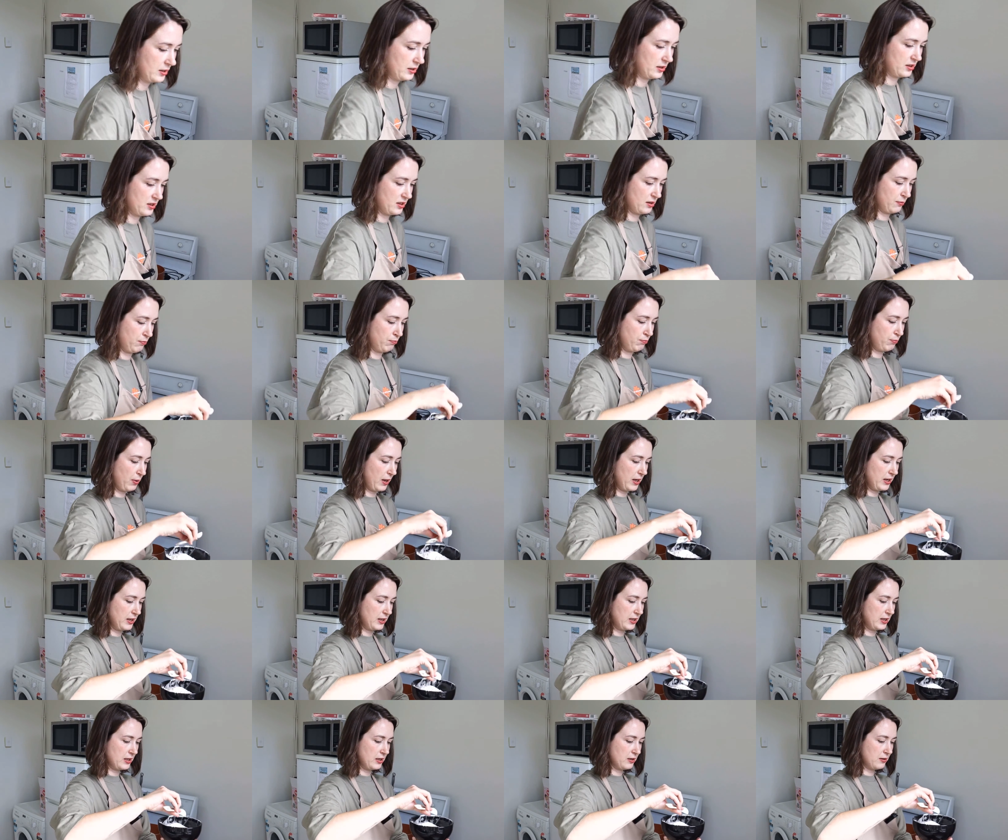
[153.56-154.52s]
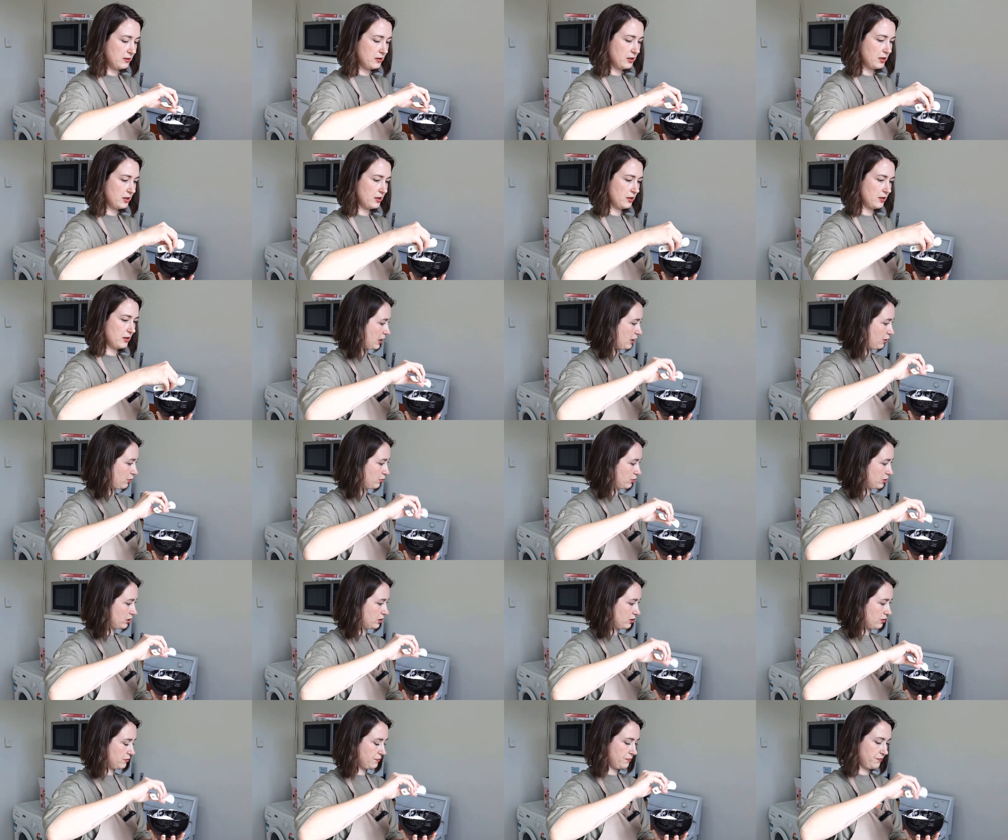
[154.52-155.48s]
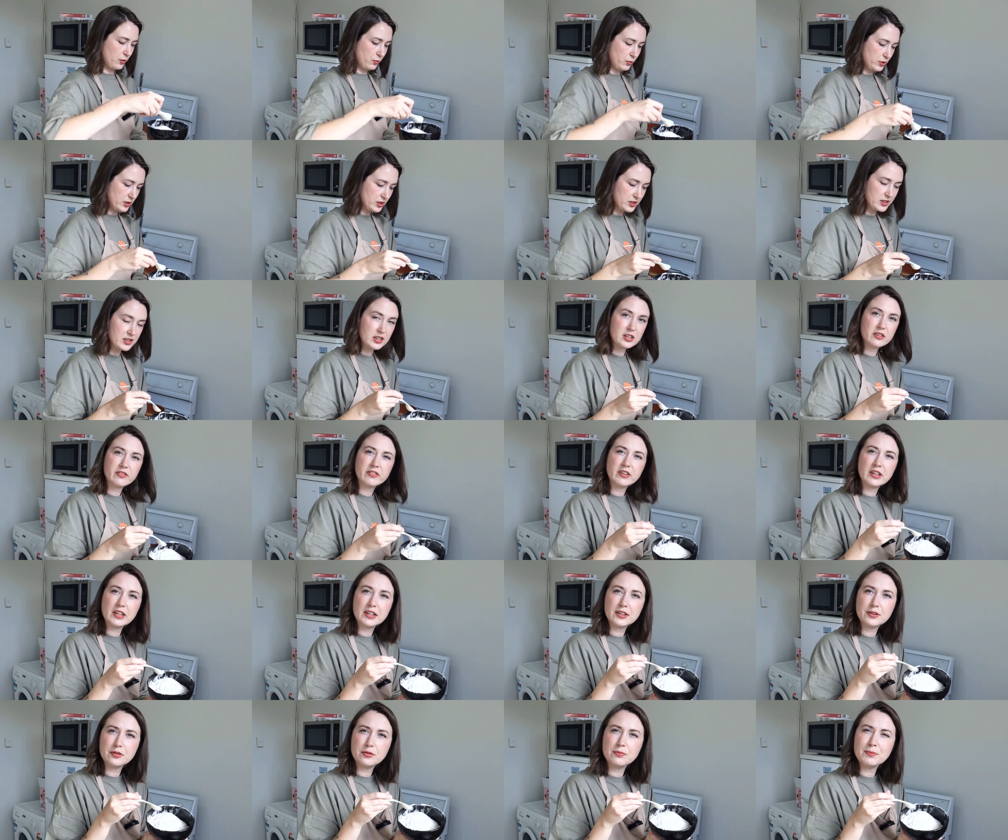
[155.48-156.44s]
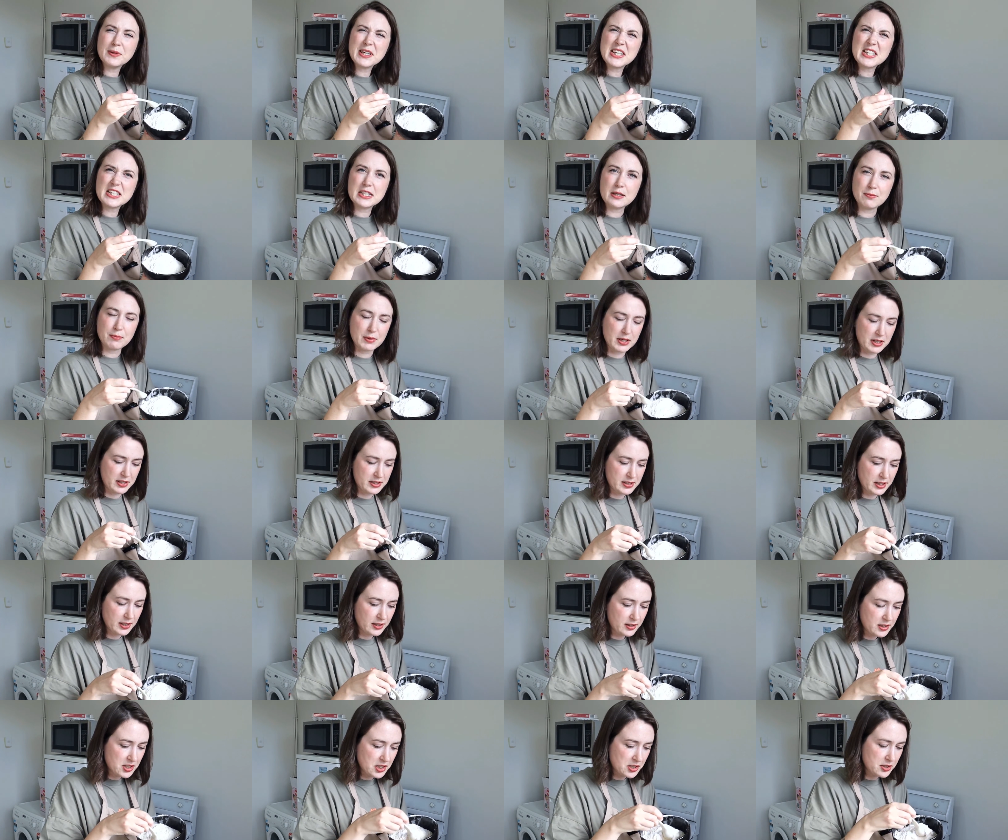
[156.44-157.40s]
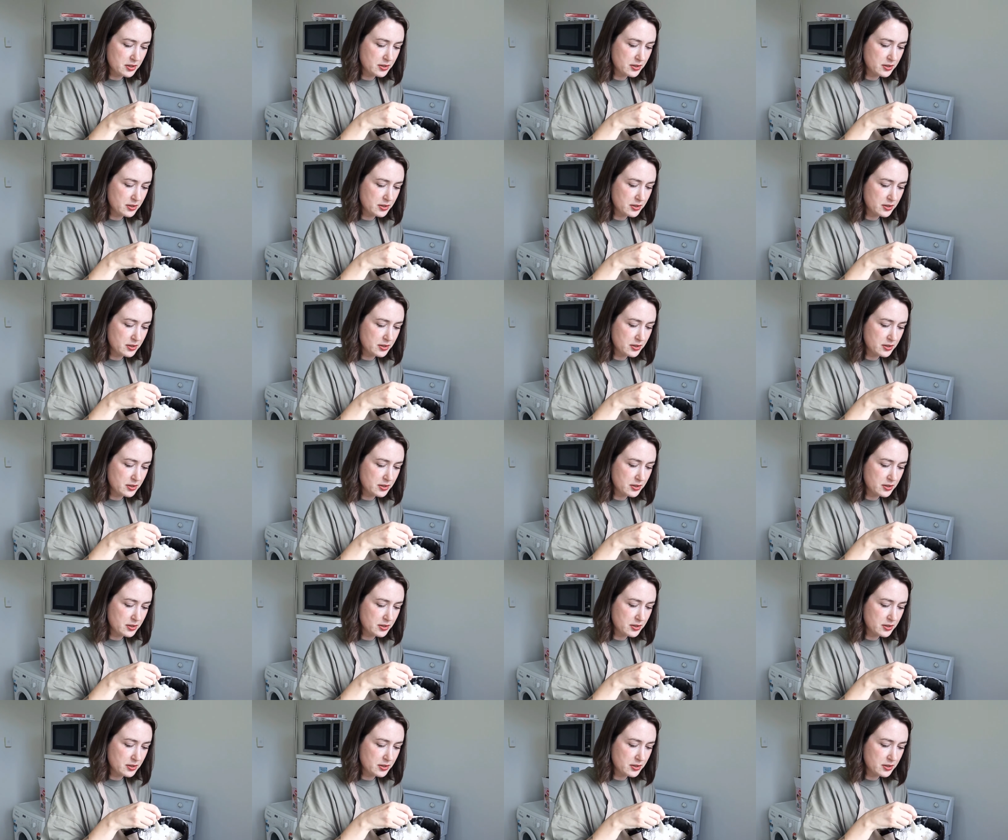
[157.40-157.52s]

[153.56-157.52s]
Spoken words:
and the baking powder. We just give it a little mixy mix like